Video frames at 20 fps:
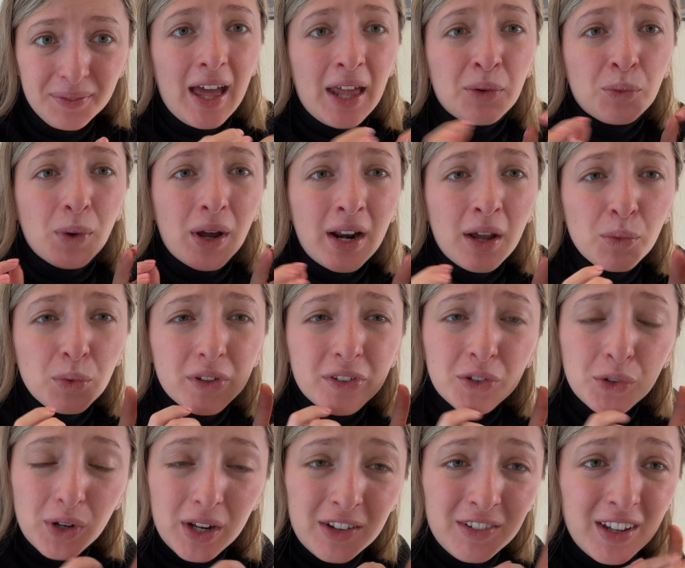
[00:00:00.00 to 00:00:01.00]
And when I was
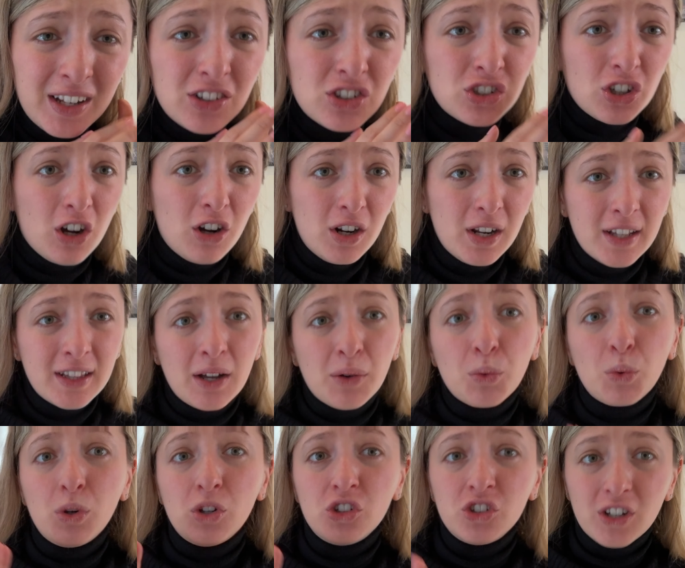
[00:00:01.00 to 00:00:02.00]
craving chocolate, I
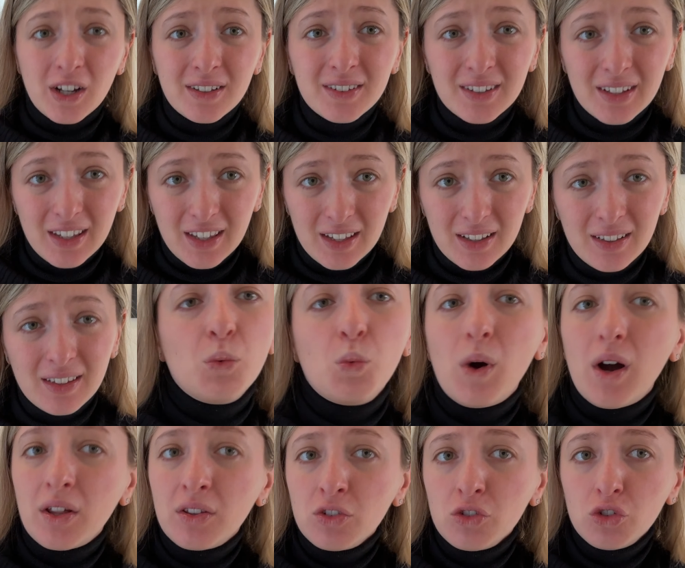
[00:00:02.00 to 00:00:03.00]
would just eat
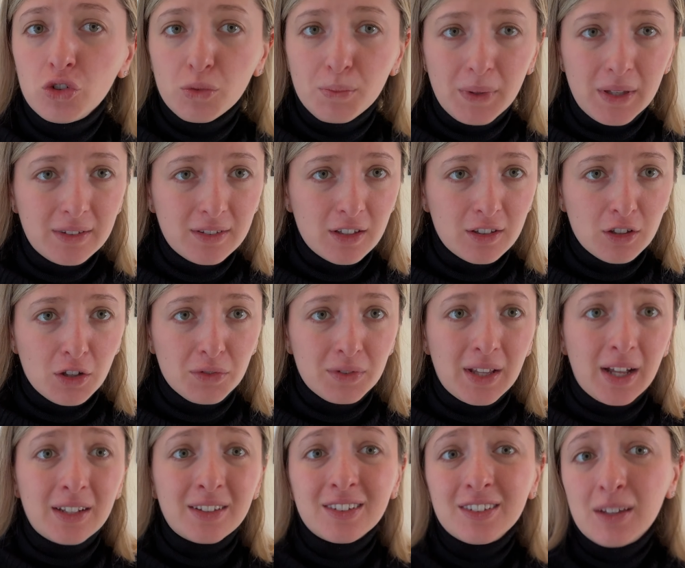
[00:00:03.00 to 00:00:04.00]
1-2 pieces of
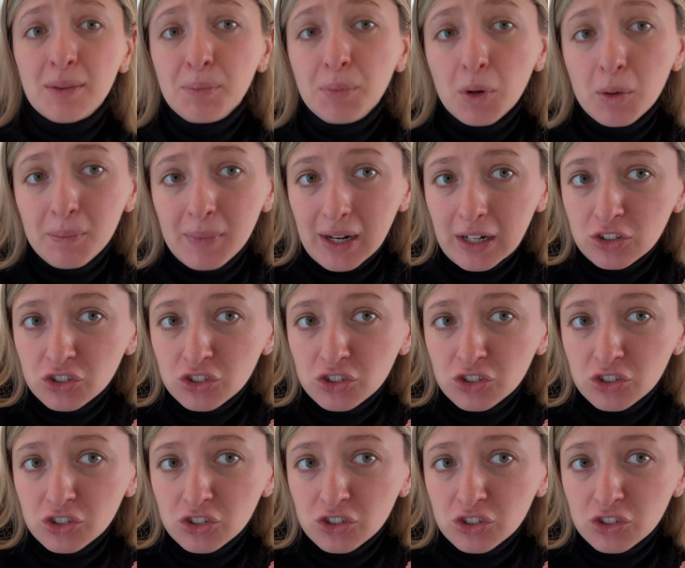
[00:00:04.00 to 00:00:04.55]
that simple milk